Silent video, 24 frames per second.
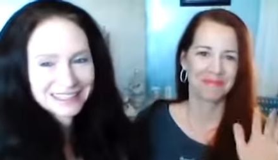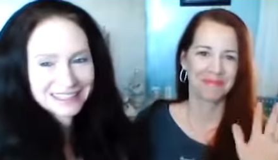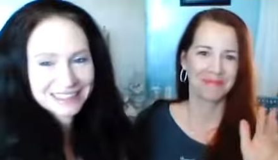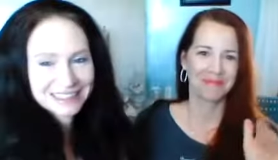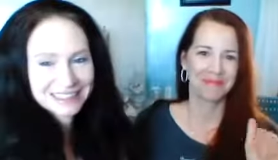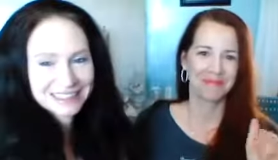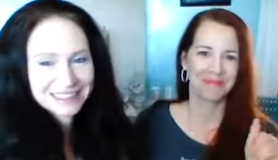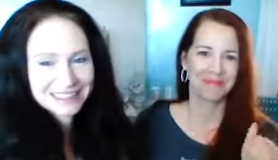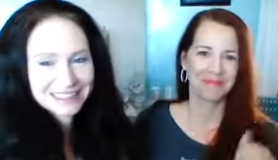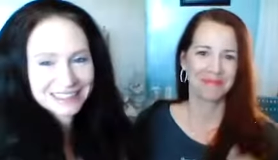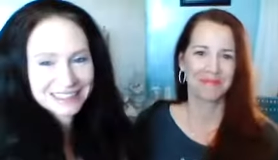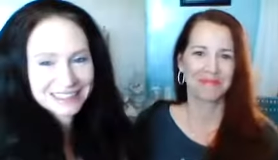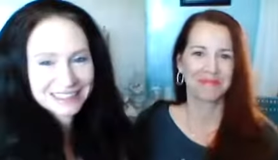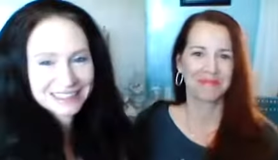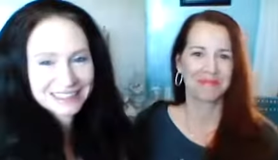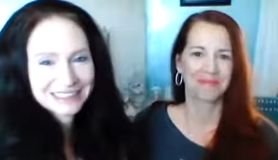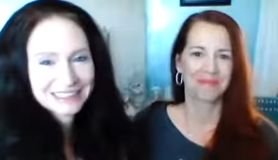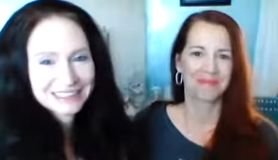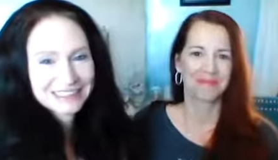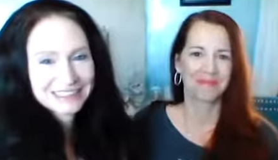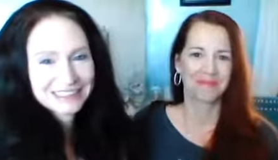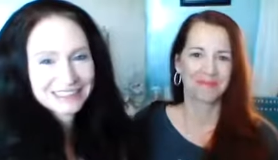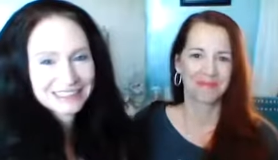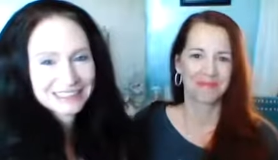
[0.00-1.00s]

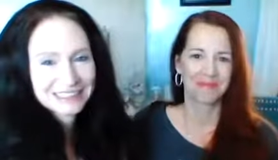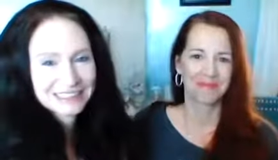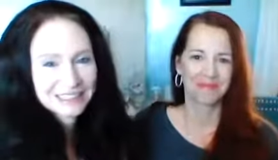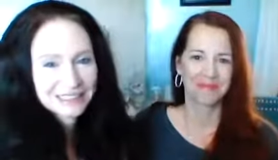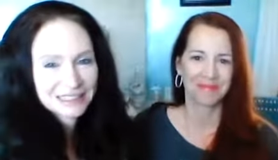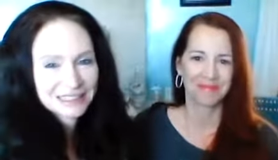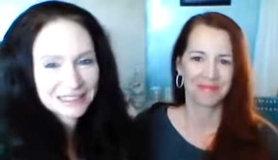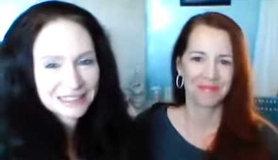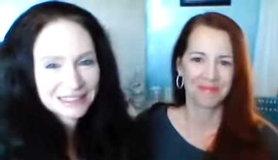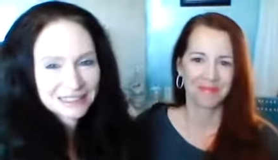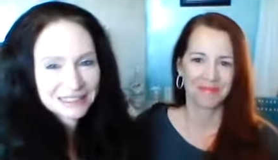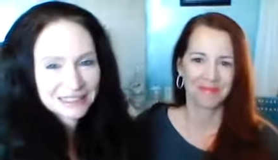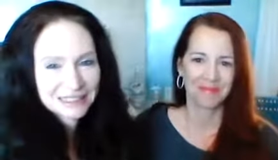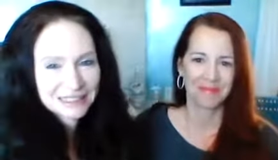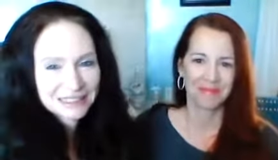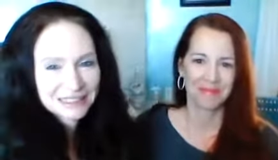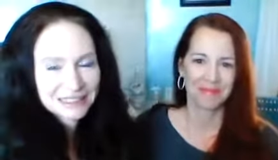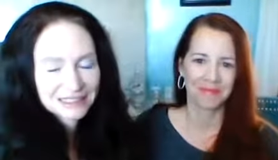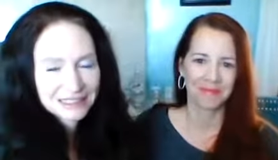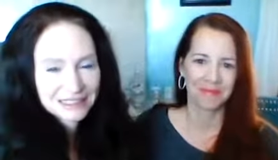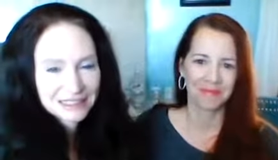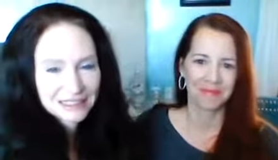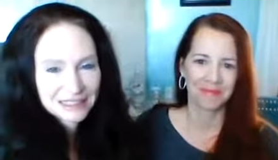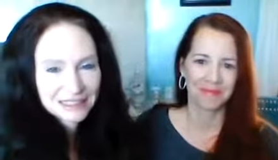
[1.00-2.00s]

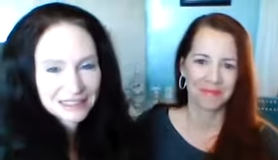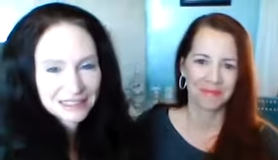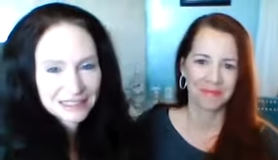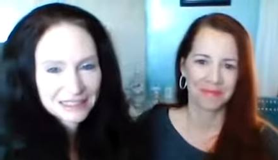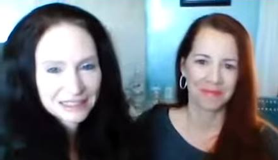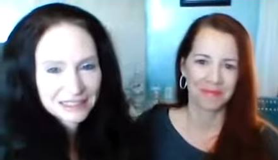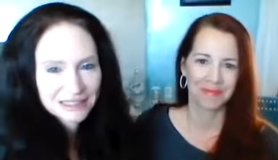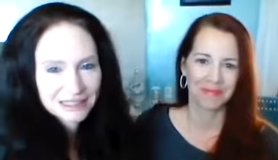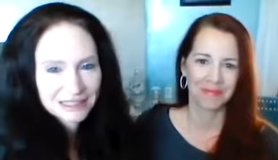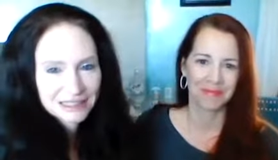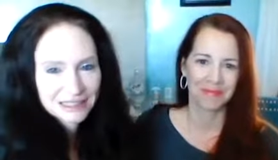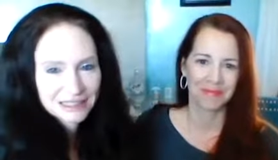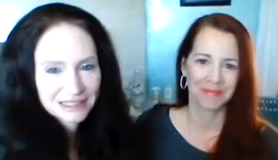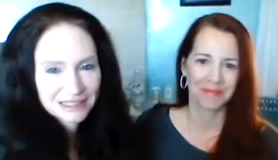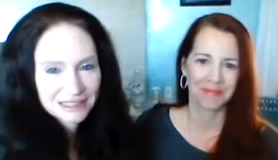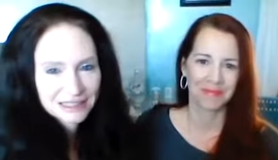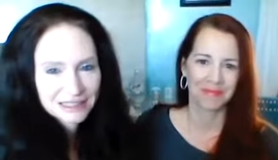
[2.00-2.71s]
No one is speaking in this clip.